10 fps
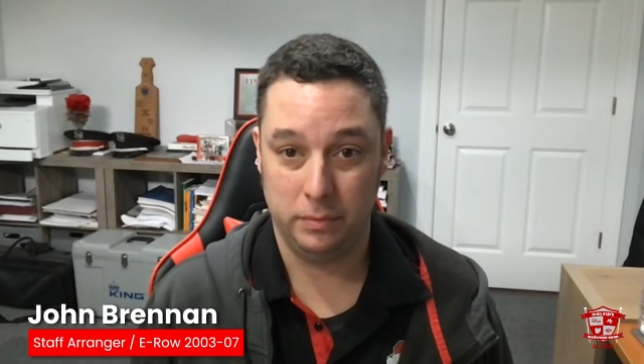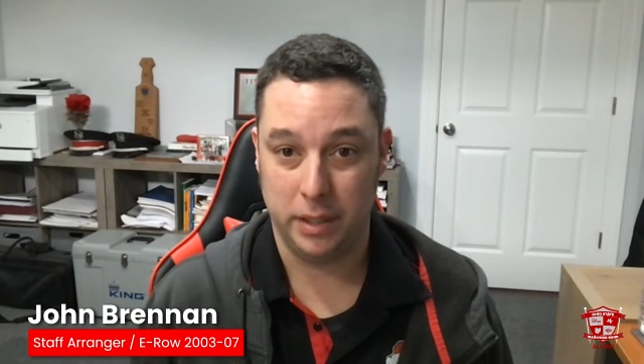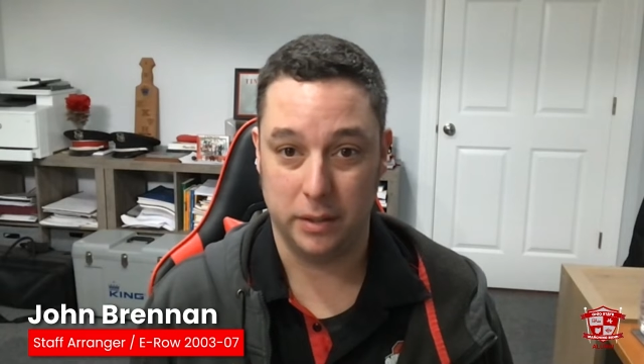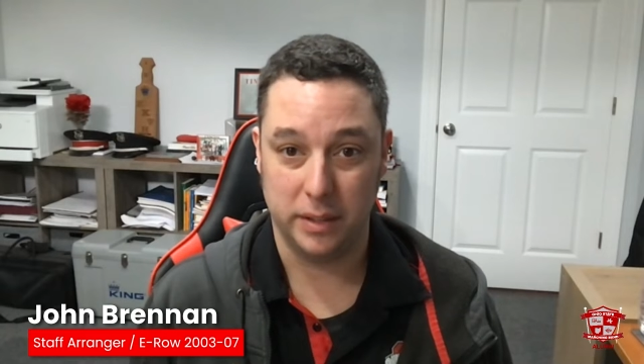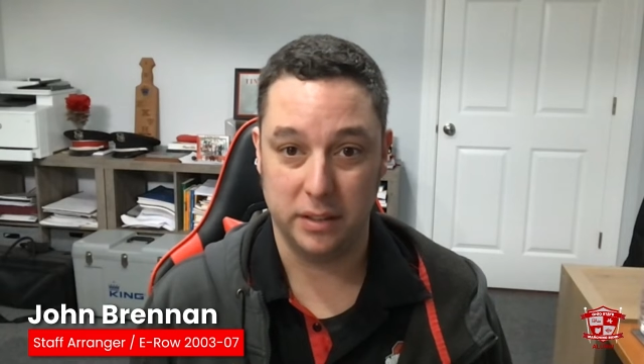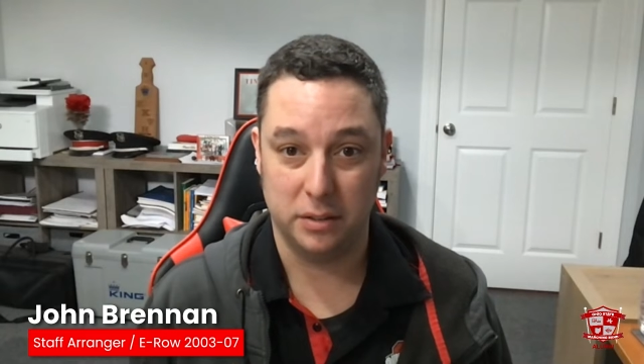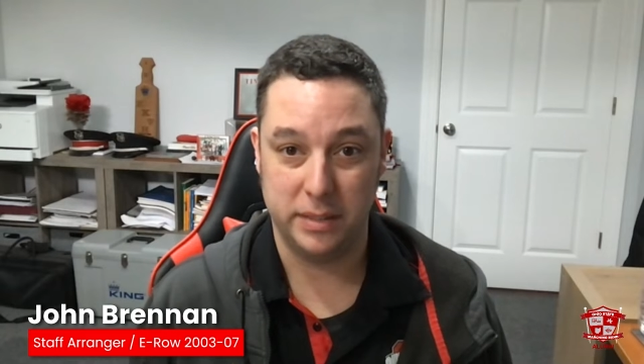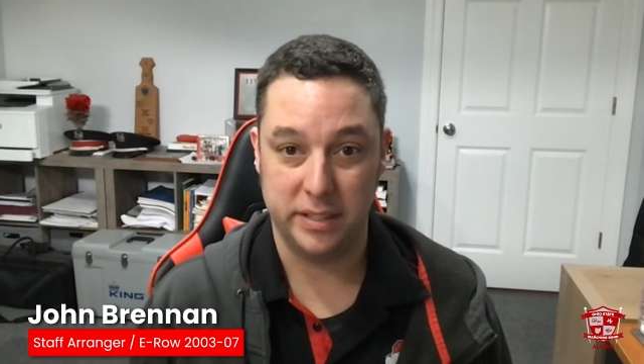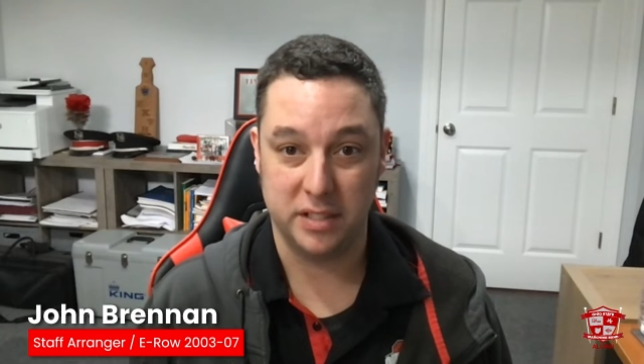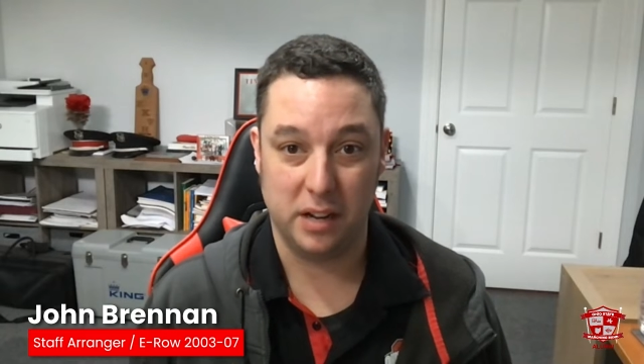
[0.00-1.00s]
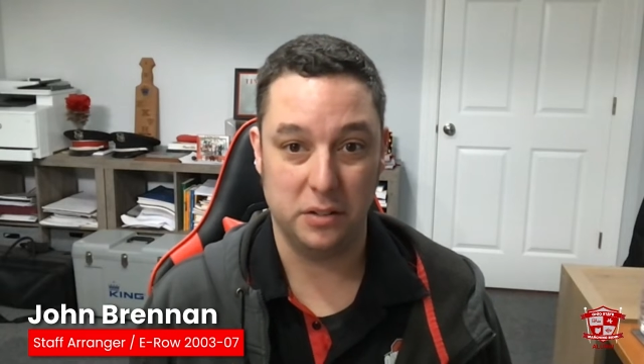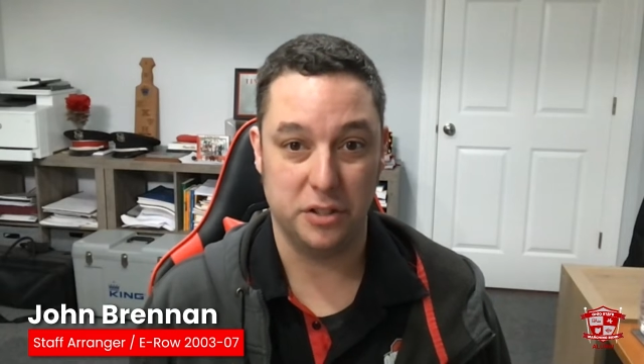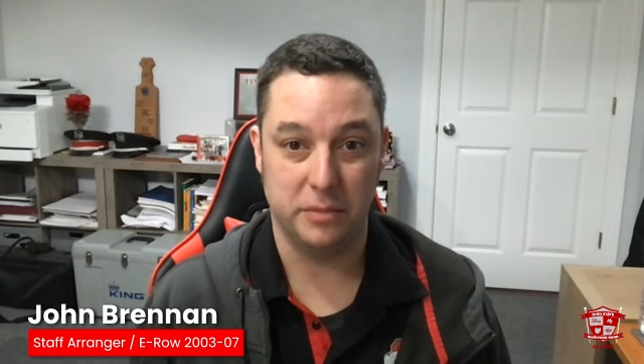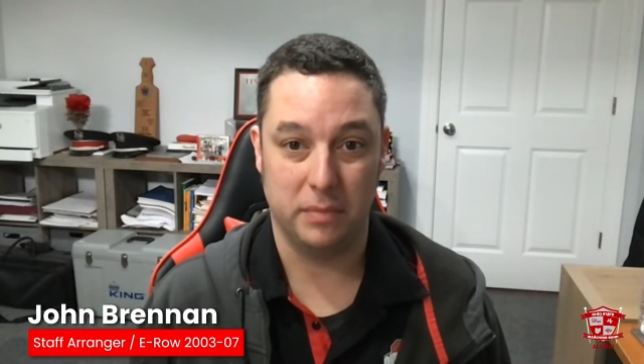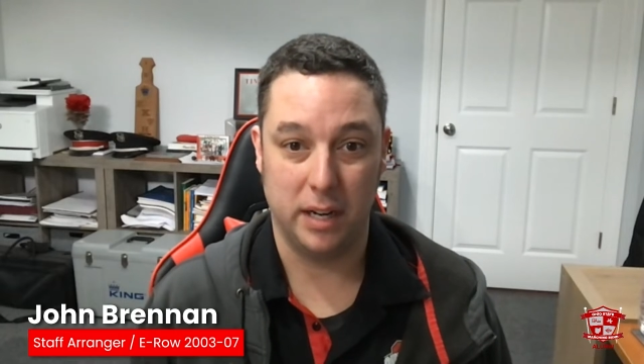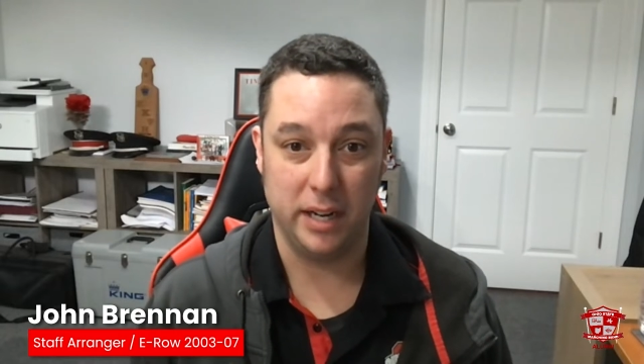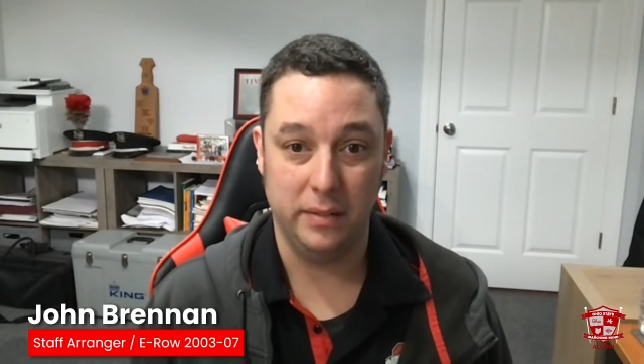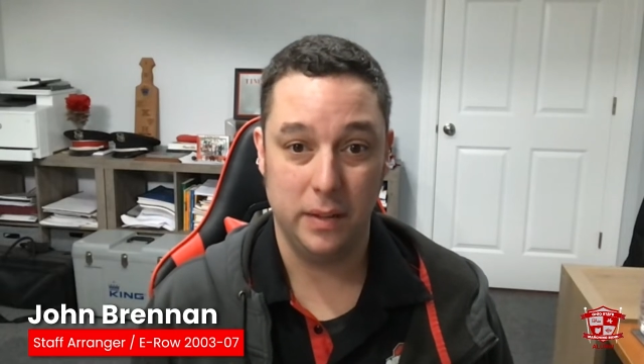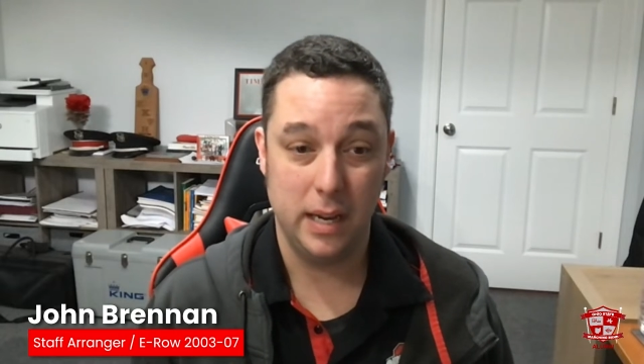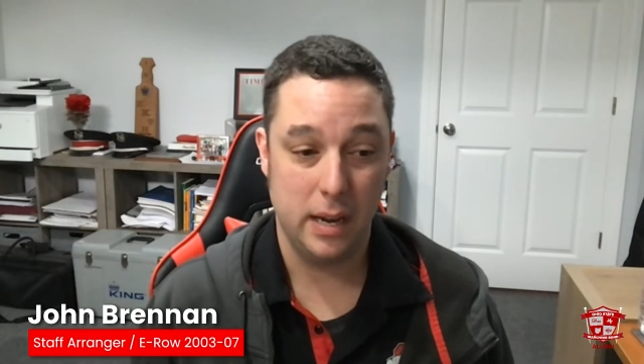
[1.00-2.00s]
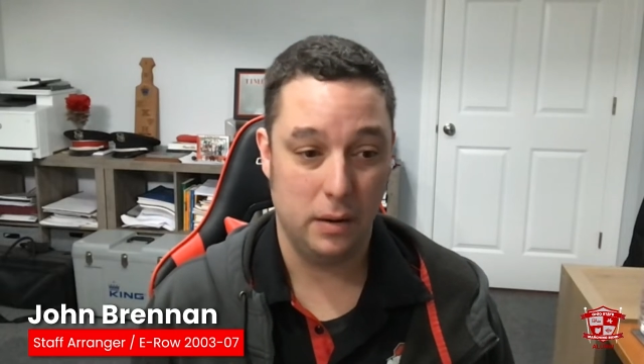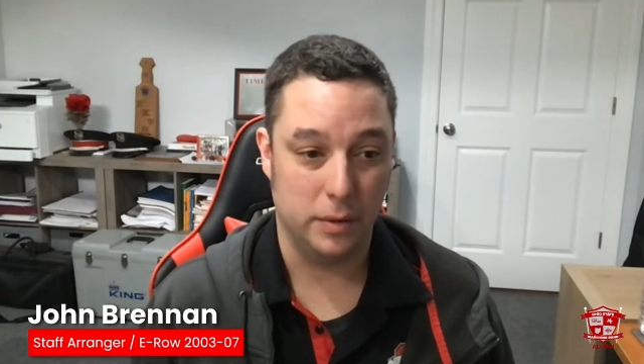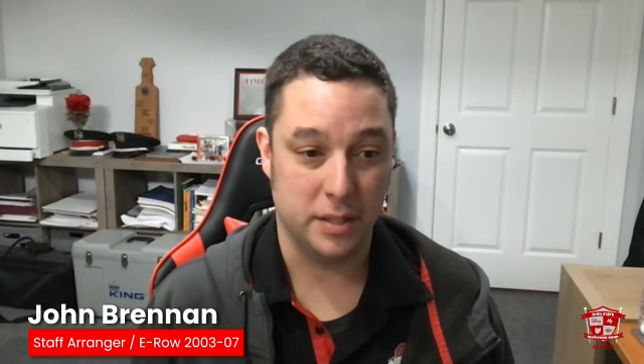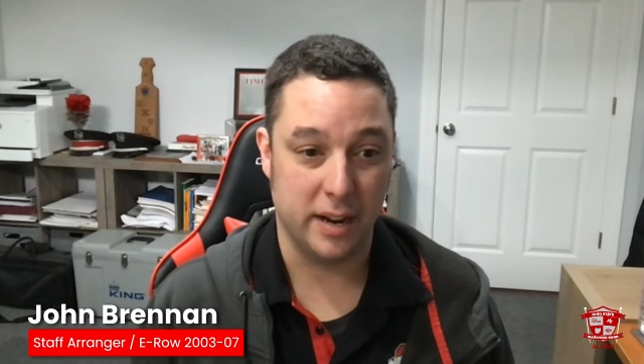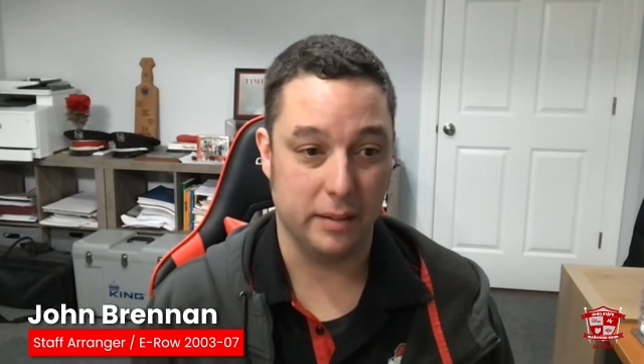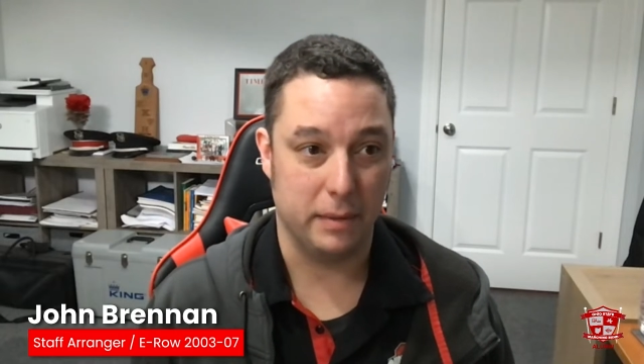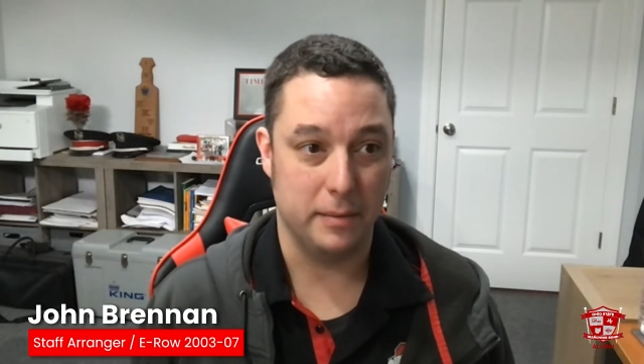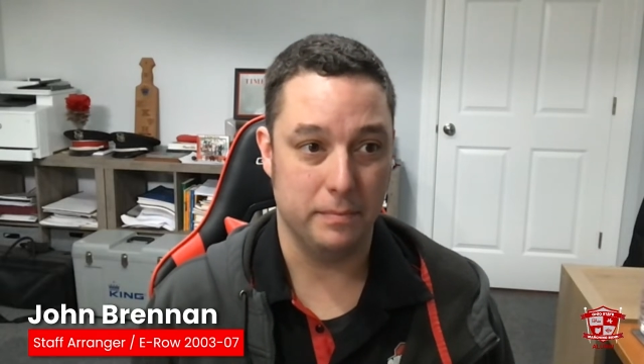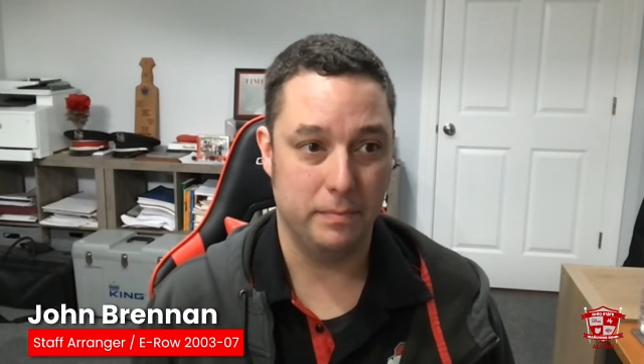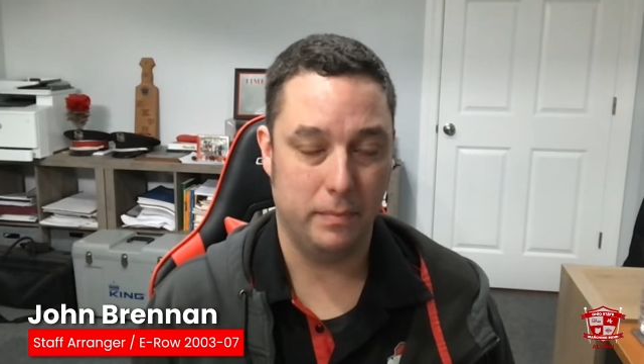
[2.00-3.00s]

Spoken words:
get a little bit of scholarship money. Was kind of my